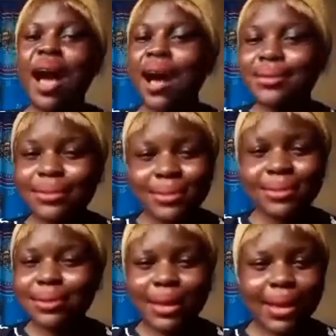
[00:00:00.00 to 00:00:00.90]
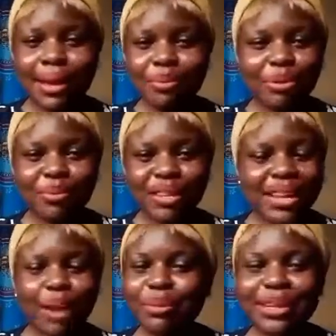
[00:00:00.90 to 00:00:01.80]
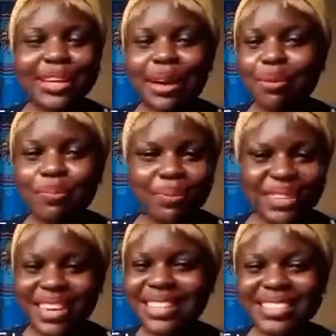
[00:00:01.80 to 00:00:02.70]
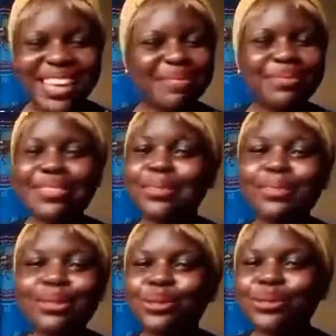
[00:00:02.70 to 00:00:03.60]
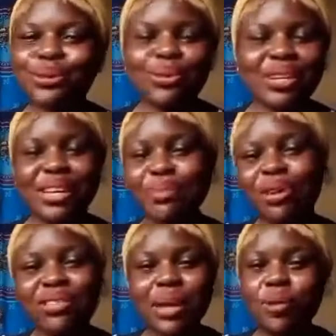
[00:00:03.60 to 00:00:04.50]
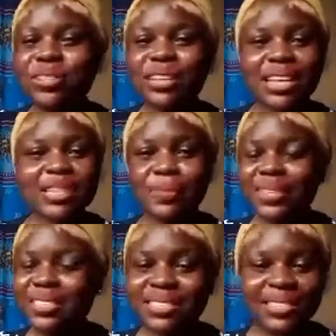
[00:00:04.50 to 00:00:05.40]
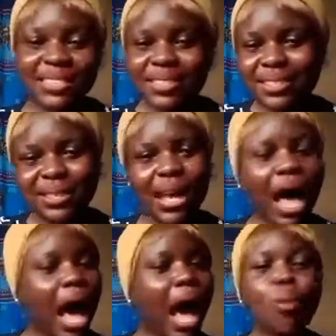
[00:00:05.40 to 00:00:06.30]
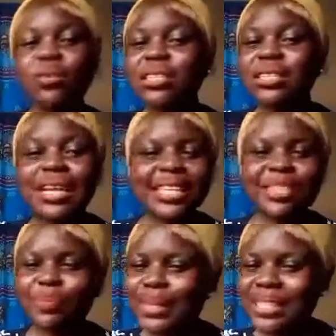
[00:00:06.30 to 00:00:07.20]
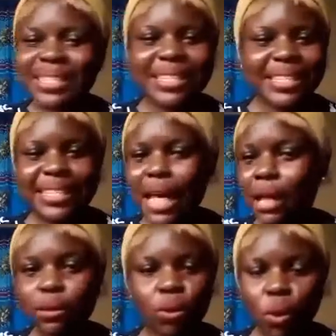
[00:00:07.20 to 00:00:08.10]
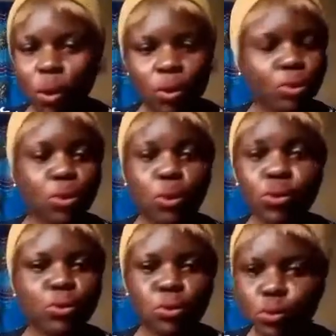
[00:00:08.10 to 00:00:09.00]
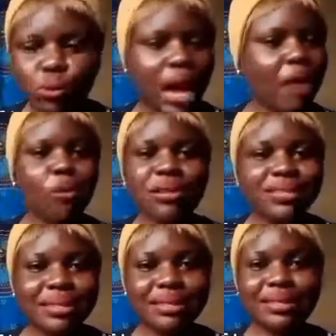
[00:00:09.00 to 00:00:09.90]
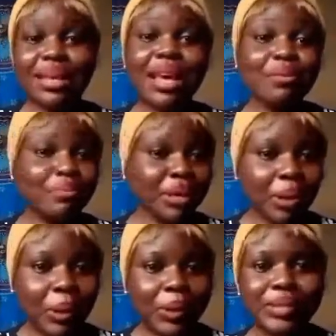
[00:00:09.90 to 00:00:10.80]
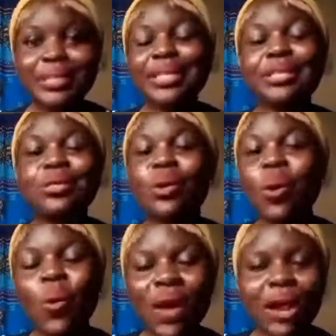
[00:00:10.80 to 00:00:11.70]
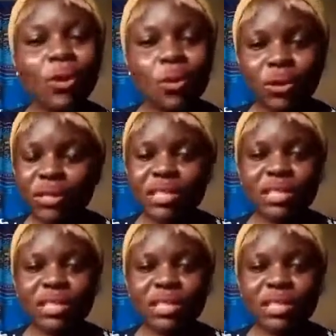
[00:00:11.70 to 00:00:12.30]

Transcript: As in, mommy, I'm really happy. As in, I'm still in shock because I wasn't expecting it. I wasn't expecting it at all. So soon, I wasn't, because it's not quite long that